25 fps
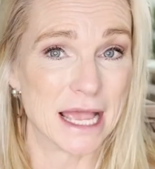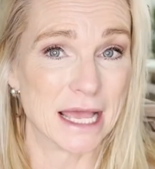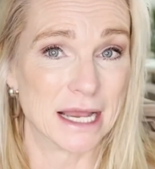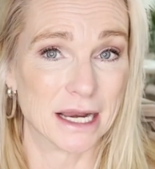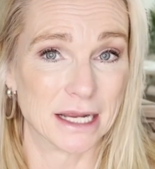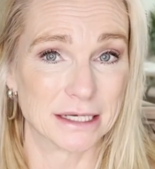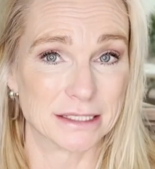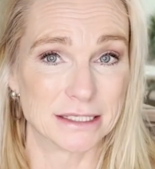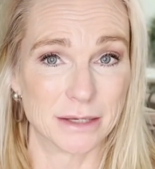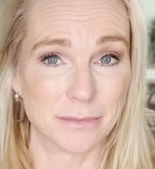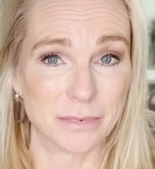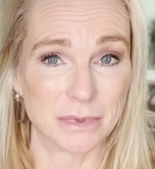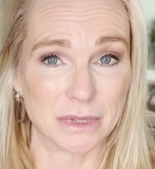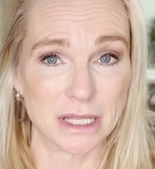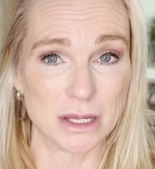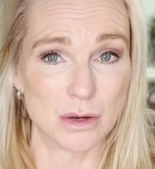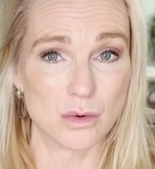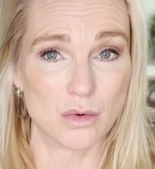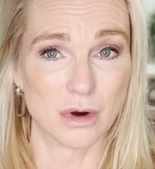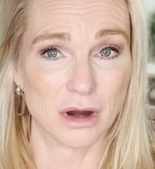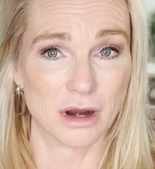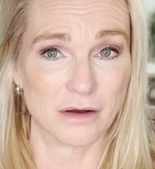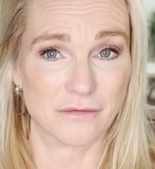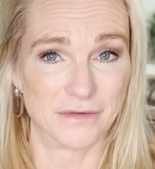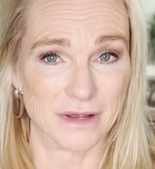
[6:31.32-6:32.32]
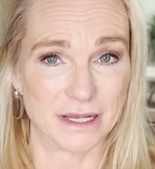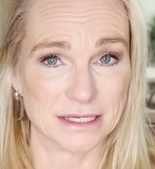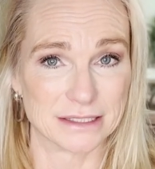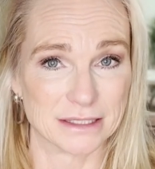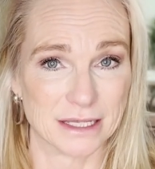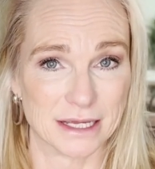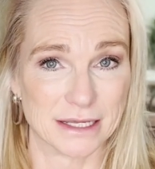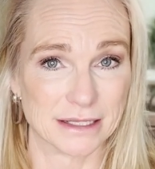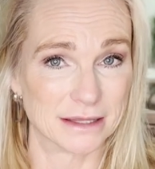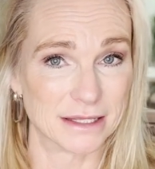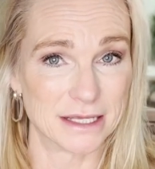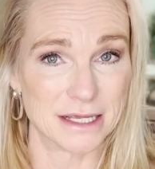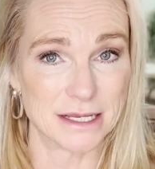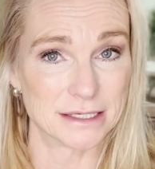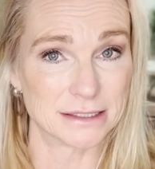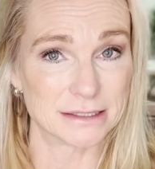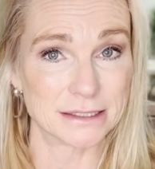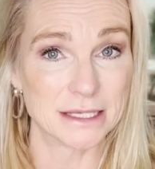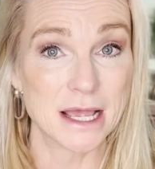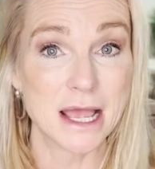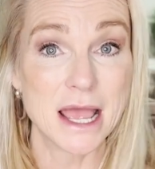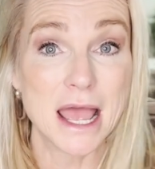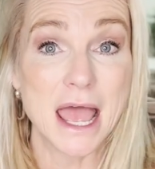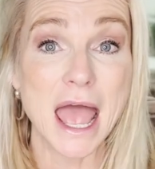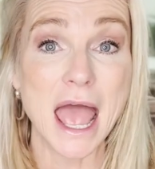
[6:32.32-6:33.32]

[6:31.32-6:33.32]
and I typically wore a vest like this